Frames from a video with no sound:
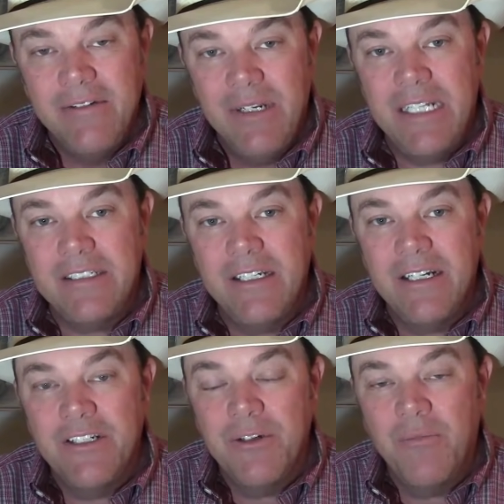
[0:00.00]
Let's
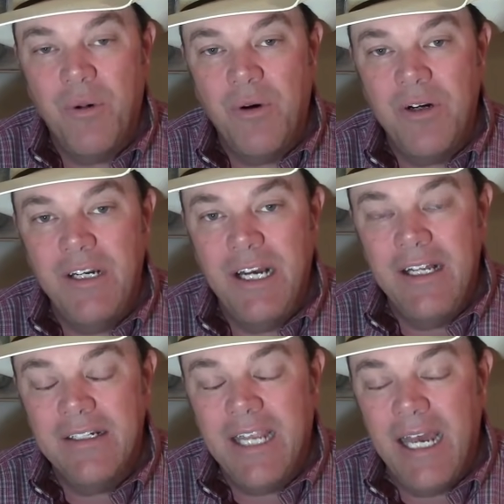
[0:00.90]
look at your board,
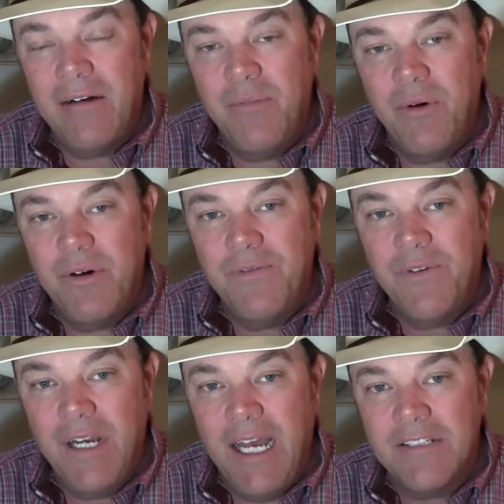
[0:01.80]
cattle board
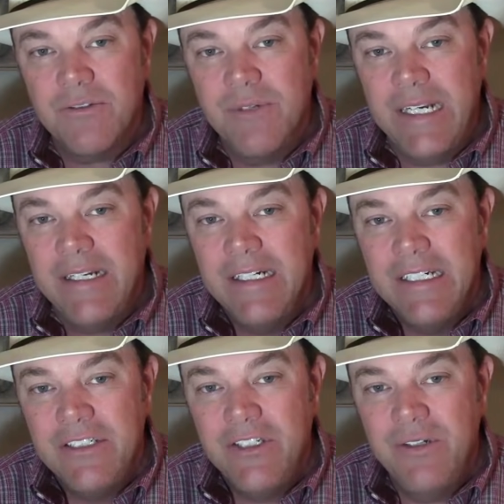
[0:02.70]
for last week.
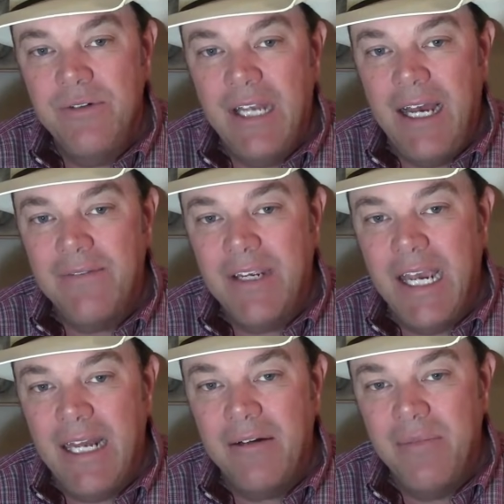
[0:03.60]
June live
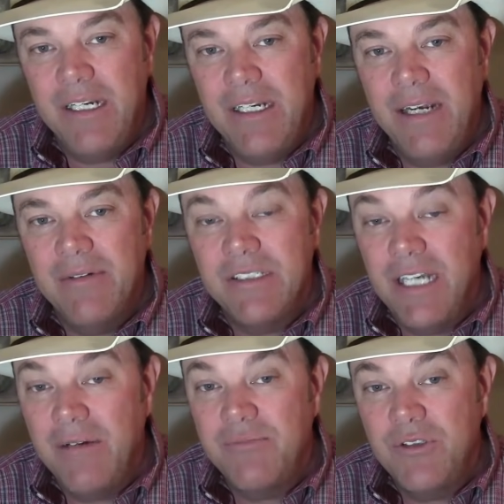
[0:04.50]
cattle, Monday was
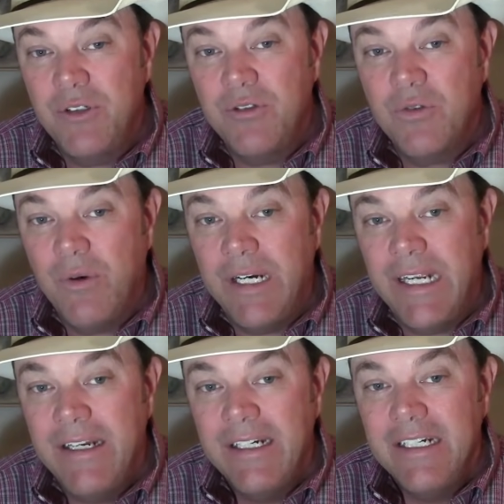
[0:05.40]
up
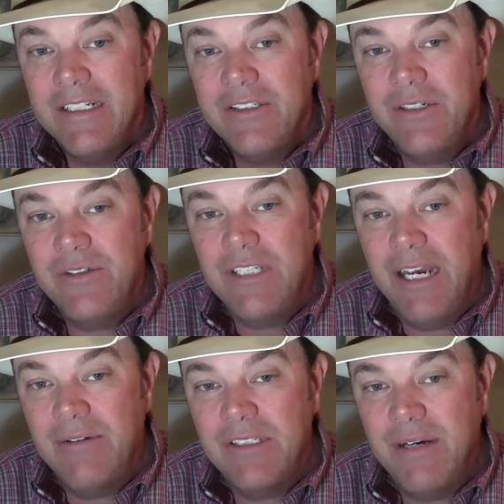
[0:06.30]
220,
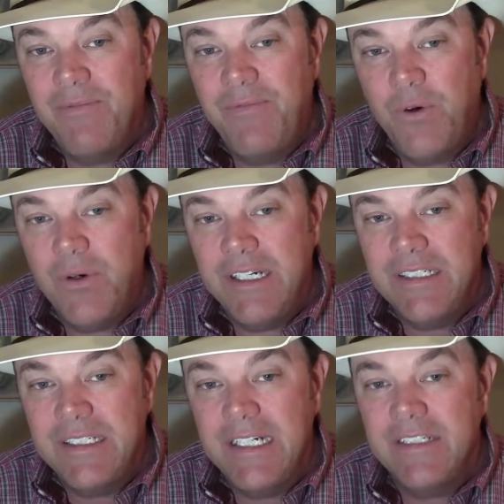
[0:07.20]
Tuesday was up 40
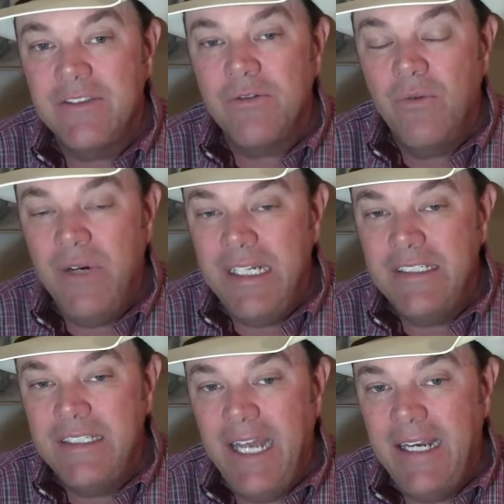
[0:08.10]
cents,
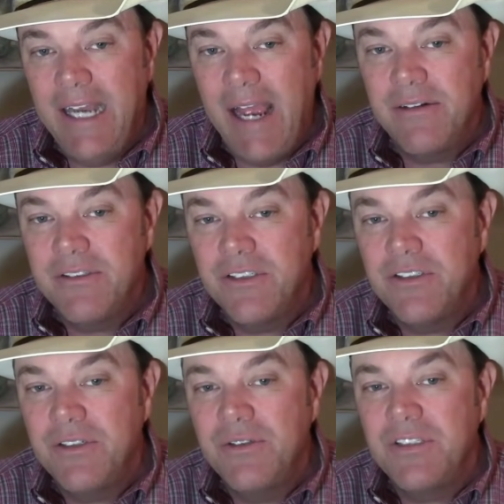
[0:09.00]
Wednesday down
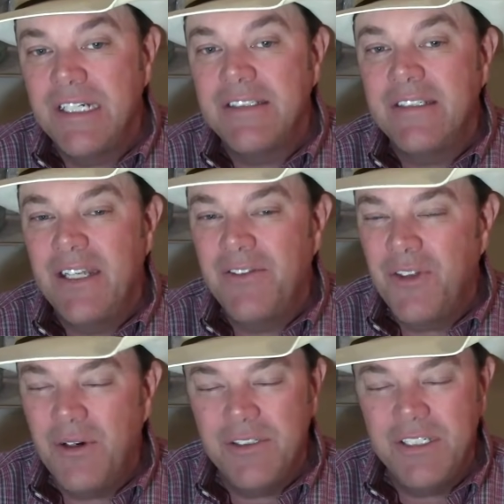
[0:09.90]
just 2 cents, and then
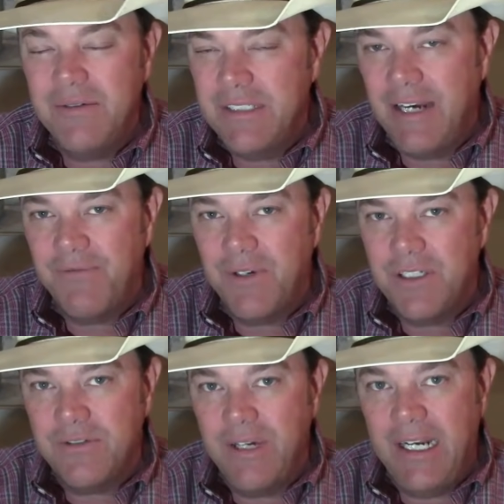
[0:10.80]
Thursday was that
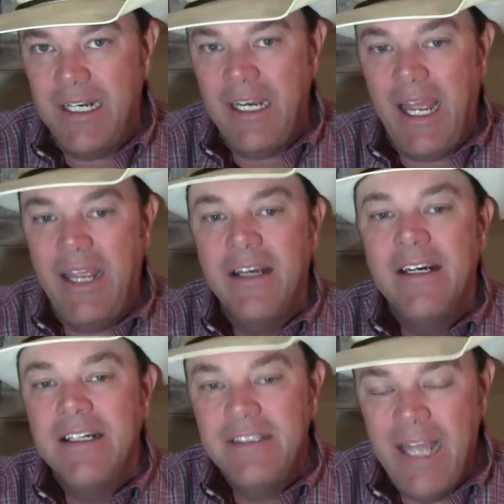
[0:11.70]
frustrating day,
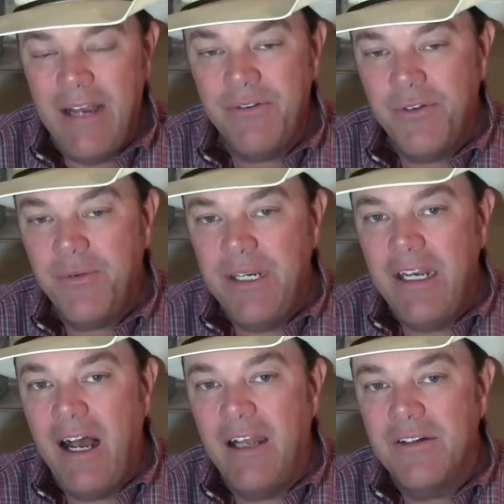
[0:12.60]
down
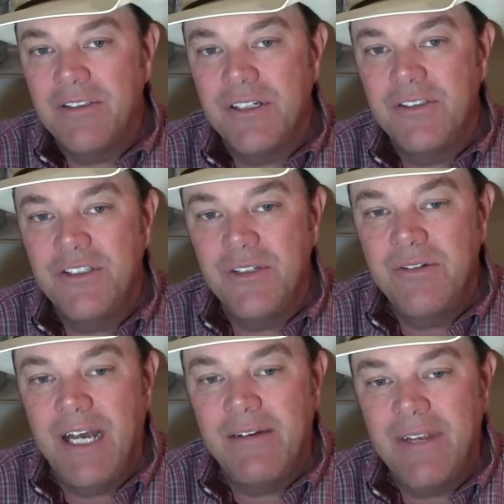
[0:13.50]
$3 on
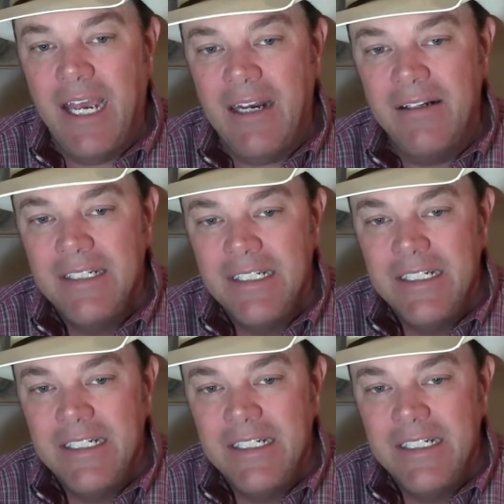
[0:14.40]
June live cattle.